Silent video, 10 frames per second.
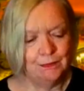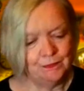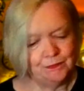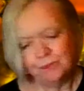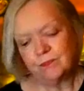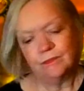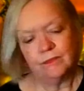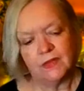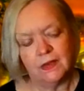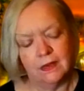um,
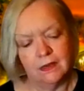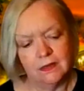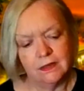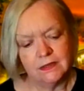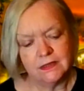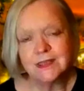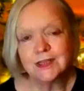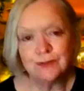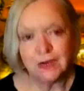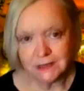uh,
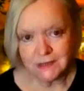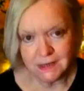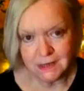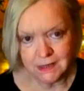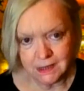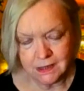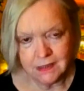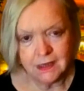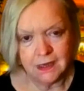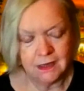discrediting
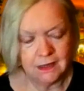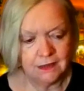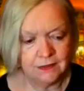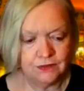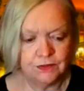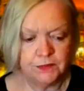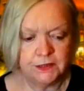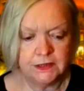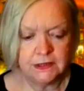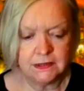uh, the other
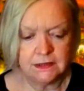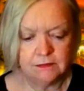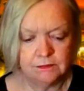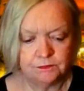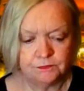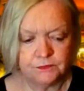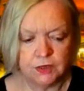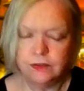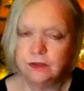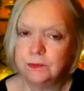person
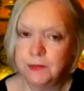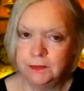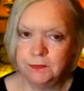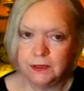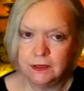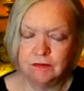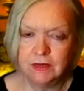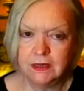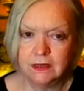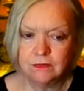or the other people
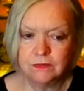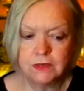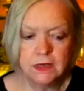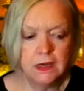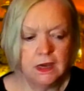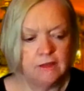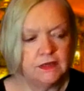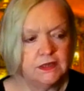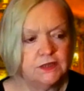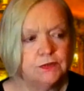around.
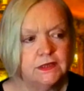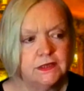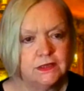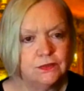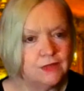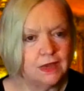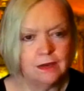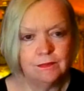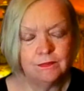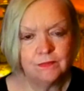And they do it to
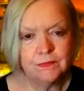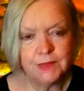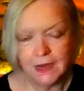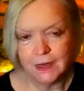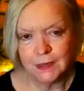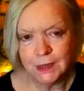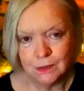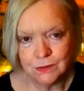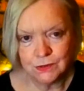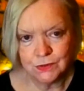them behind
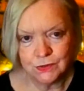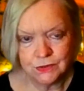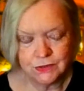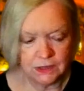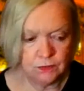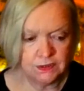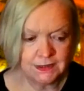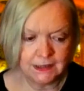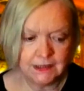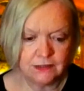closed doors. They
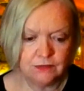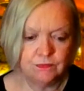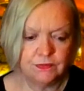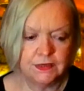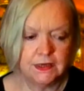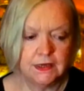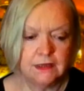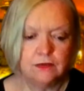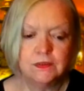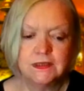will say
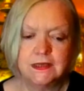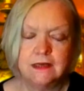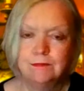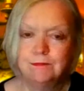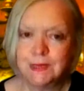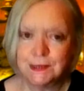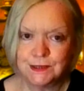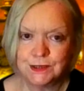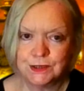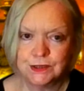something, they will send them
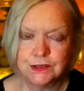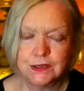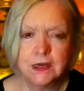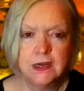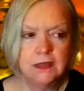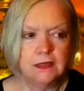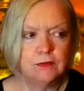messages,